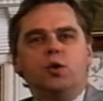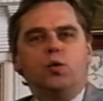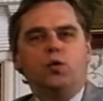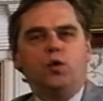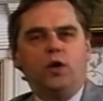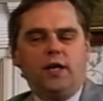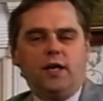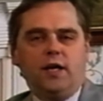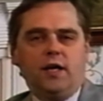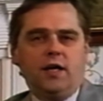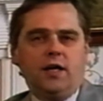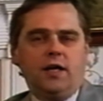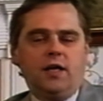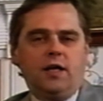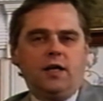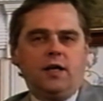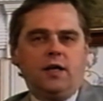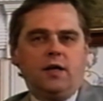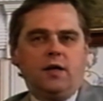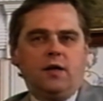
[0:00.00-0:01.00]
the rear,
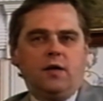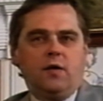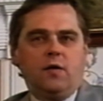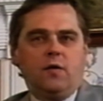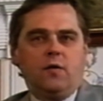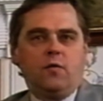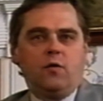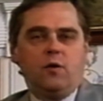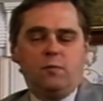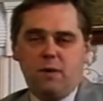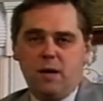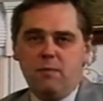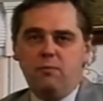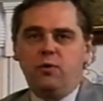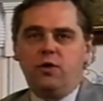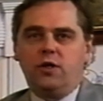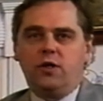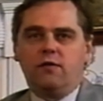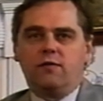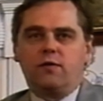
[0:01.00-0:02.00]

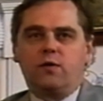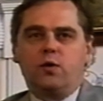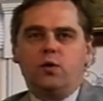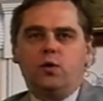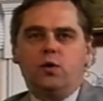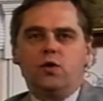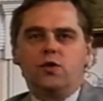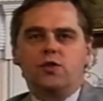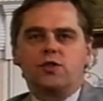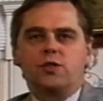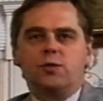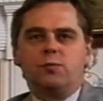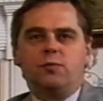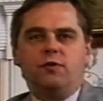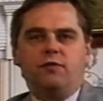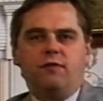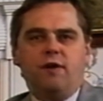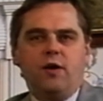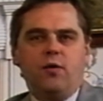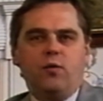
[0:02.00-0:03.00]
remembering, of course, to
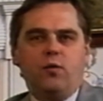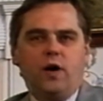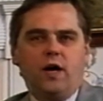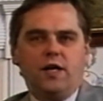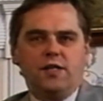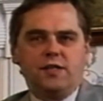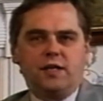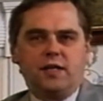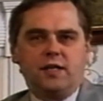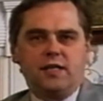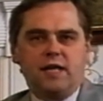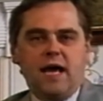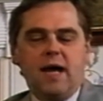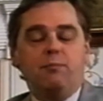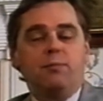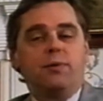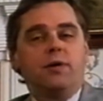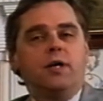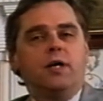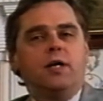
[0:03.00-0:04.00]
prevent rising
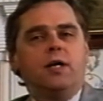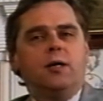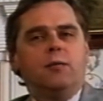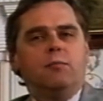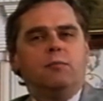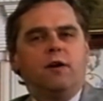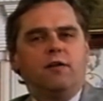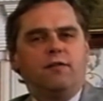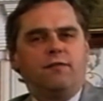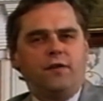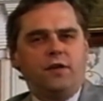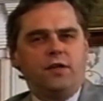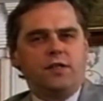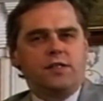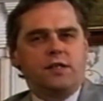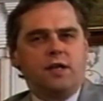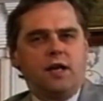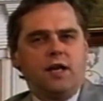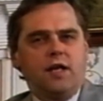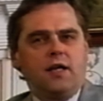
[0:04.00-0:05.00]
damp by
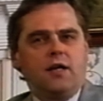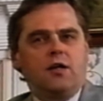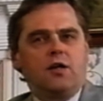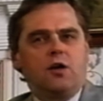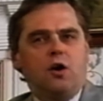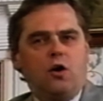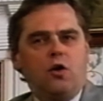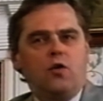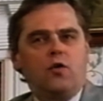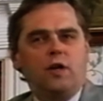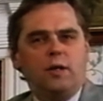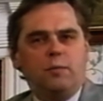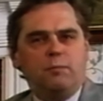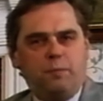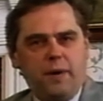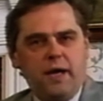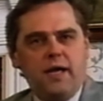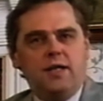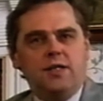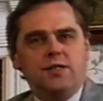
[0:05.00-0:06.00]
first laying a
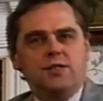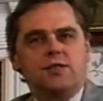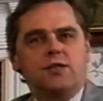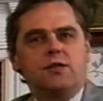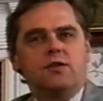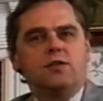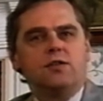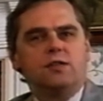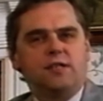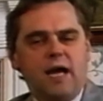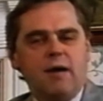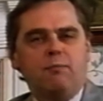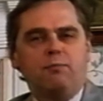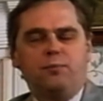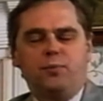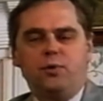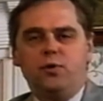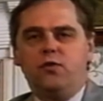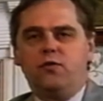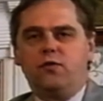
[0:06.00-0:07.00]
concrete base and
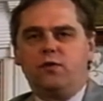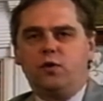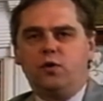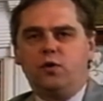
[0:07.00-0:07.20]
damp-proof